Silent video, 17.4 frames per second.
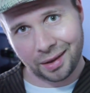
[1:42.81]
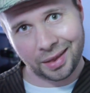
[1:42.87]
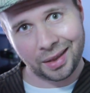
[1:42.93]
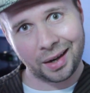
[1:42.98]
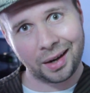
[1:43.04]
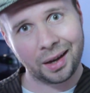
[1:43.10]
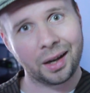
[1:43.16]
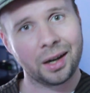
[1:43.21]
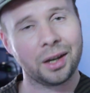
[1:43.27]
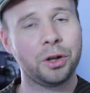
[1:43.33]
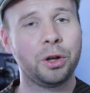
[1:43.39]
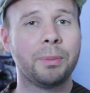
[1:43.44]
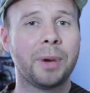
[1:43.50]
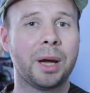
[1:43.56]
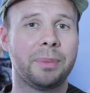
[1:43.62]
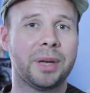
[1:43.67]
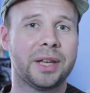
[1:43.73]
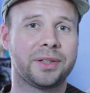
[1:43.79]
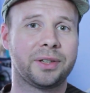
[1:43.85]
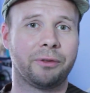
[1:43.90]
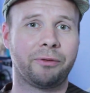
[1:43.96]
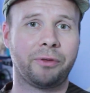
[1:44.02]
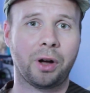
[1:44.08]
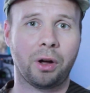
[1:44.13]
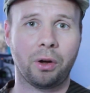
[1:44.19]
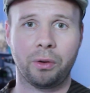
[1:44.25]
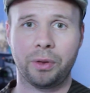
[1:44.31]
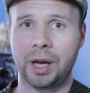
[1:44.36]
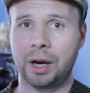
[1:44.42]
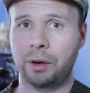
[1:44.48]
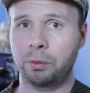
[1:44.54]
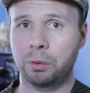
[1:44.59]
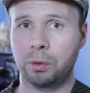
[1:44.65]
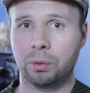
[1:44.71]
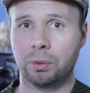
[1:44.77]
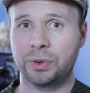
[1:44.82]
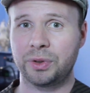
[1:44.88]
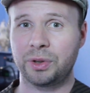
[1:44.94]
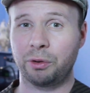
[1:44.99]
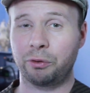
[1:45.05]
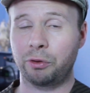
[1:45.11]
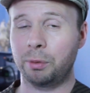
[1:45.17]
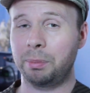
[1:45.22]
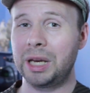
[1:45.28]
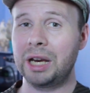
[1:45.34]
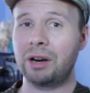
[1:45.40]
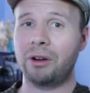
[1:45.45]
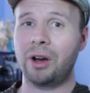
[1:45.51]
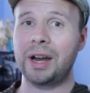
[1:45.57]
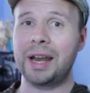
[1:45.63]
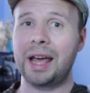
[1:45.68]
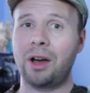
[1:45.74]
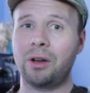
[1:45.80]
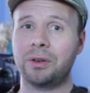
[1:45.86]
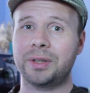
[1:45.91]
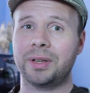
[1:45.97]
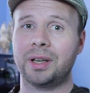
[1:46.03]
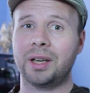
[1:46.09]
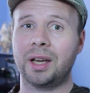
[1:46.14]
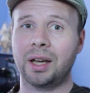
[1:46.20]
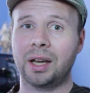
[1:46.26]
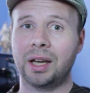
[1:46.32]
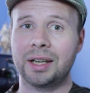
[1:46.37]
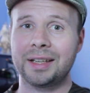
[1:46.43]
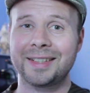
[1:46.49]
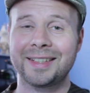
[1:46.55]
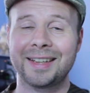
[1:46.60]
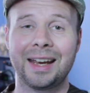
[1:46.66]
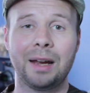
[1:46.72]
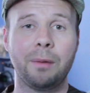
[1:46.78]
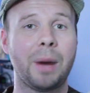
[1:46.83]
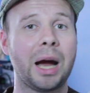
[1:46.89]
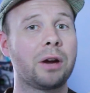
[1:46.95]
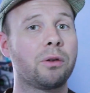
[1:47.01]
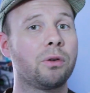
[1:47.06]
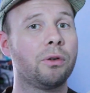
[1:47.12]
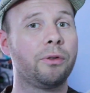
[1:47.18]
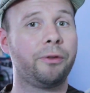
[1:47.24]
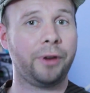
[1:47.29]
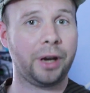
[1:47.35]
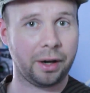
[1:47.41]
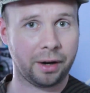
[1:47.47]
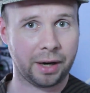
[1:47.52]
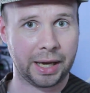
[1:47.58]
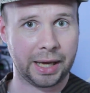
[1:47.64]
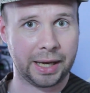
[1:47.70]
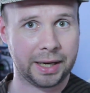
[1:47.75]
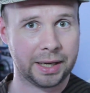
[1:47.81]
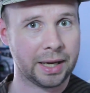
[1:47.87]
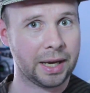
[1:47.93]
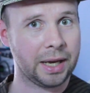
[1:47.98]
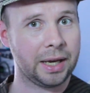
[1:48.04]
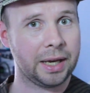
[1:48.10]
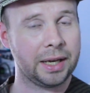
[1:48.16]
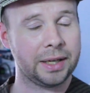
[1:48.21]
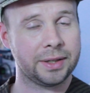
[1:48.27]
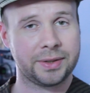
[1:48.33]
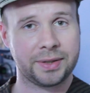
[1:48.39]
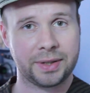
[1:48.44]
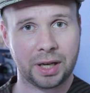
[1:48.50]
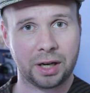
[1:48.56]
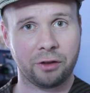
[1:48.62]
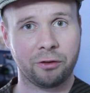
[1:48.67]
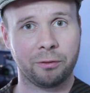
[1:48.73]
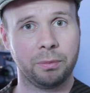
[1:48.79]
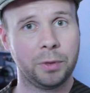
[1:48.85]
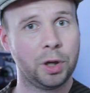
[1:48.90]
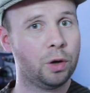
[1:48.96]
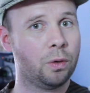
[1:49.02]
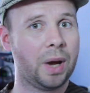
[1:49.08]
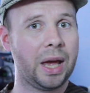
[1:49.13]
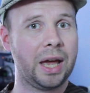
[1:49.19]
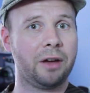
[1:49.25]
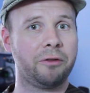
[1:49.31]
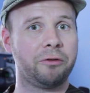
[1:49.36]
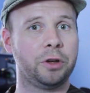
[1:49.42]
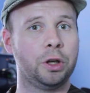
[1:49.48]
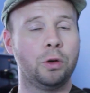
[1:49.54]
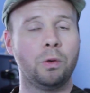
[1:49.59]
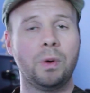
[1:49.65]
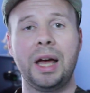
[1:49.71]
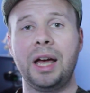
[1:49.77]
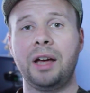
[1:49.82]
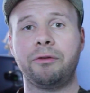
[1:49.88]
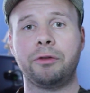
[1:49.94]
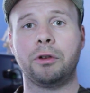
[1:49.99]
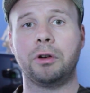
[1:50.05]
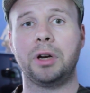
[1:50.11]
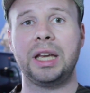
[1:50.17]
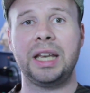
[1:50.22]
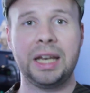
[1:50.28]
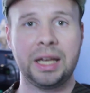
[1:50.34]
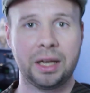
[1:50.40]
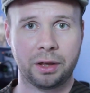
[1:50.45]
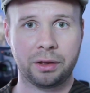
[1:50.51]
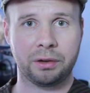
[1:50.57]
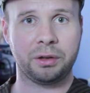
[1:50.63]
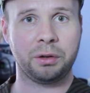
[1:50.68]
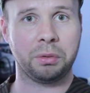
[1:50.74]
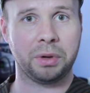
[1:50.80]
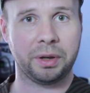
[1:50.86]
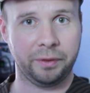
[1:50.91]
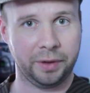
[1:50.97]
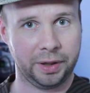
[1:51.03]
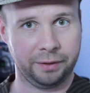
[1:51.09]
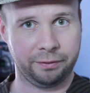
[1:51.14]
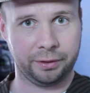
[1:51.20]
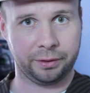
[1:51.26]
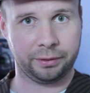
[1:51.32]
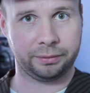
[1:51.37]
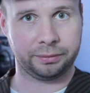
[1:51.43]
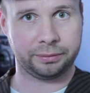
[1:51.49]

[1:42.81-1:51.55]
then I'm going to do my best to follow that rule. So from here on out, I'm going to say microfarad instead of mu F, UF, or any other derivative.